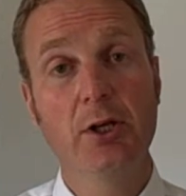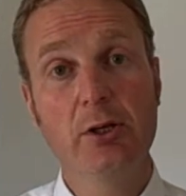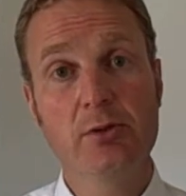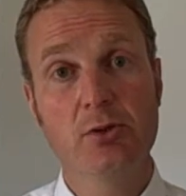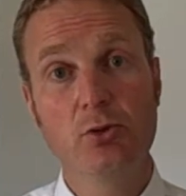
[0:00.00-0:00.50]
who
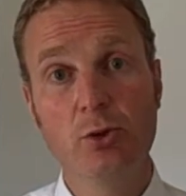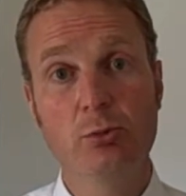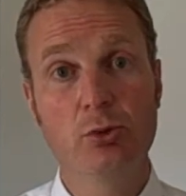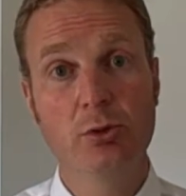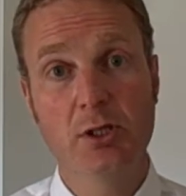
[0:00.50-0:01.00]
was a
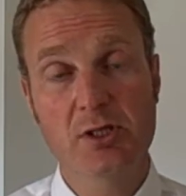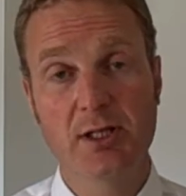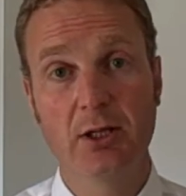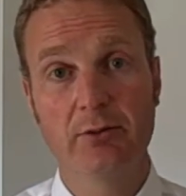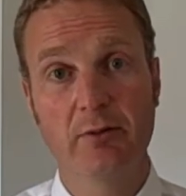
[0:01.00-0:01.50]
normal
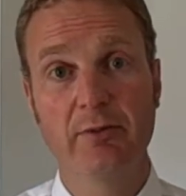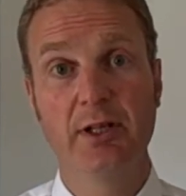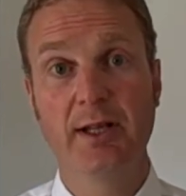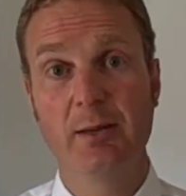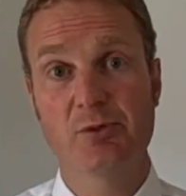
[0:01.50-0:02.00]
South
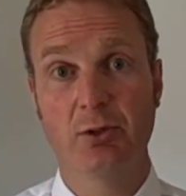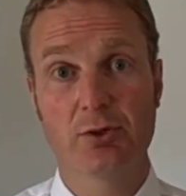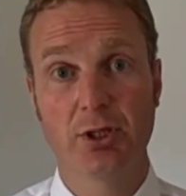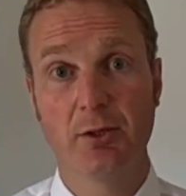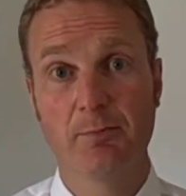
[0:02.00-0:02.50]
Vietnam
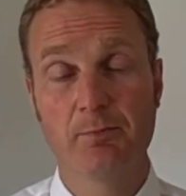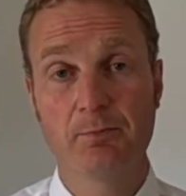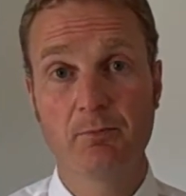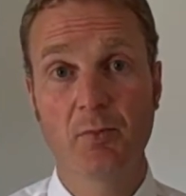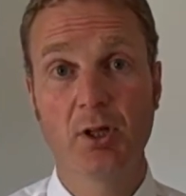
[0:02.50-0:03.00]
soldier.
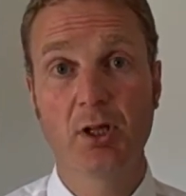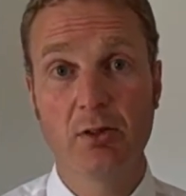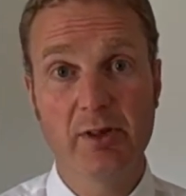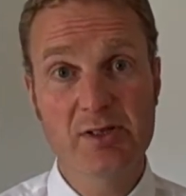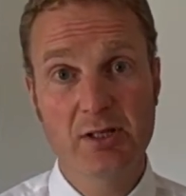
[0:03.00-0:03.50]

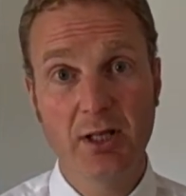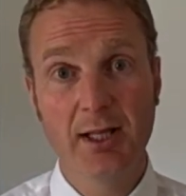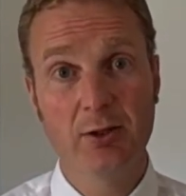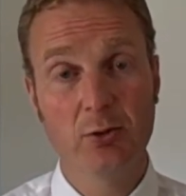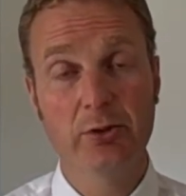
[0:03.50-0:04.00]
This
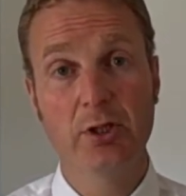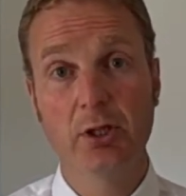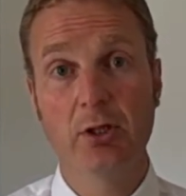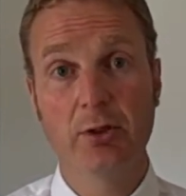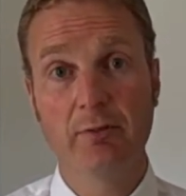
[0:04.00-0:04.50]
allowed
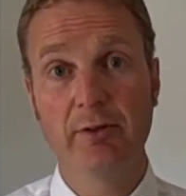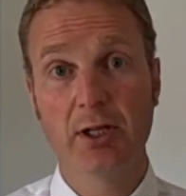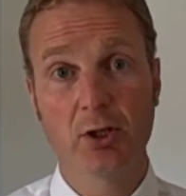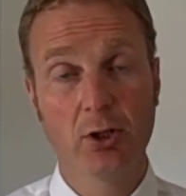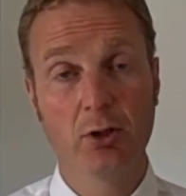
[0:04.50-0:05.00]
the
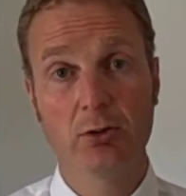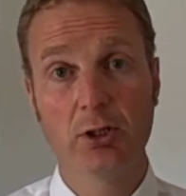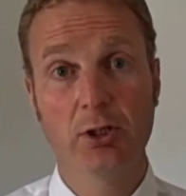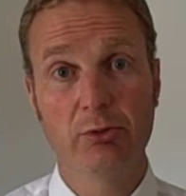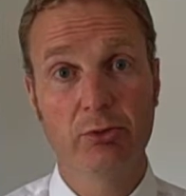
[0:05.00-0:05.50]
Vietcong
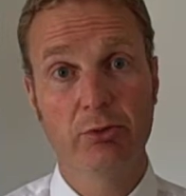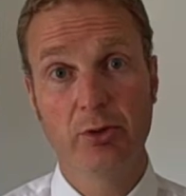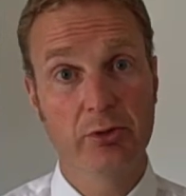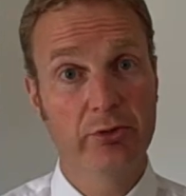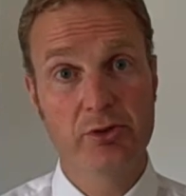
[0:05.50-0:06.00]
to